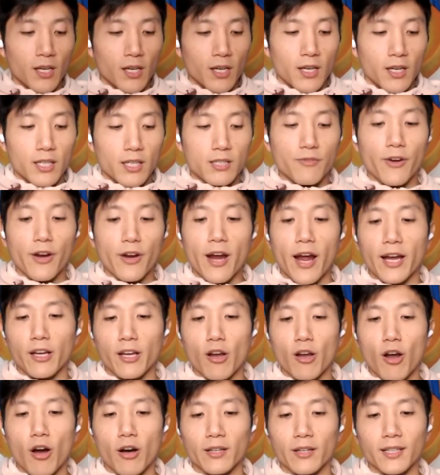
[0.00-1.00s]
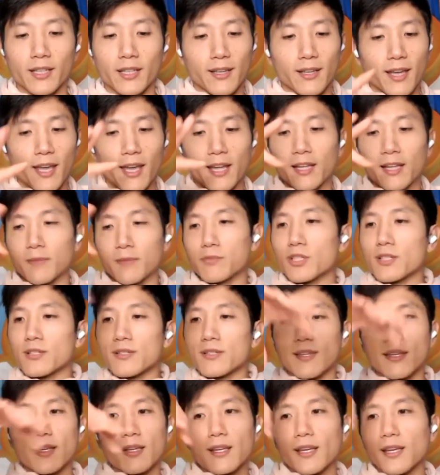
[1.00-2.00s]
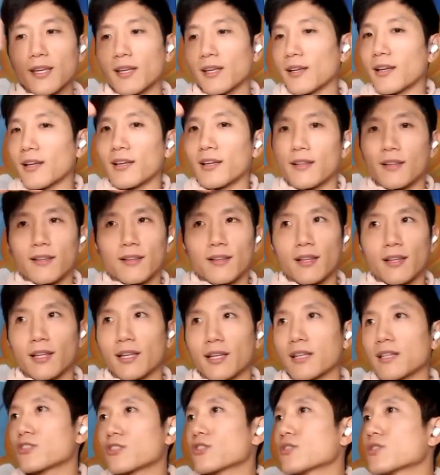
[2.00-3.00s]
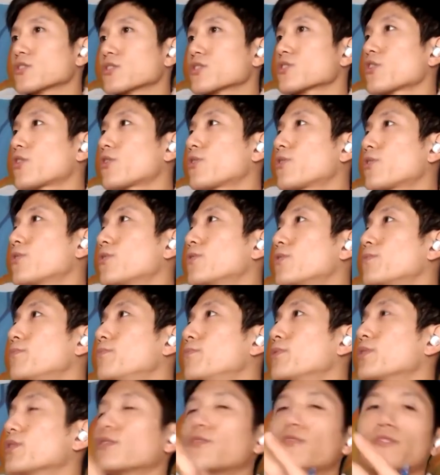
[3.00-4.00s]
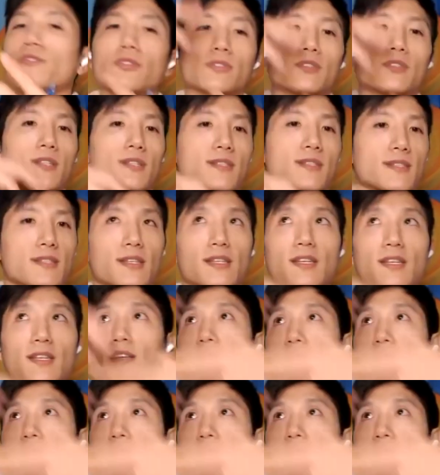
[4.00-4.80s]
it's very iconic. And I'm just thinking, like, it's just so beautiful to see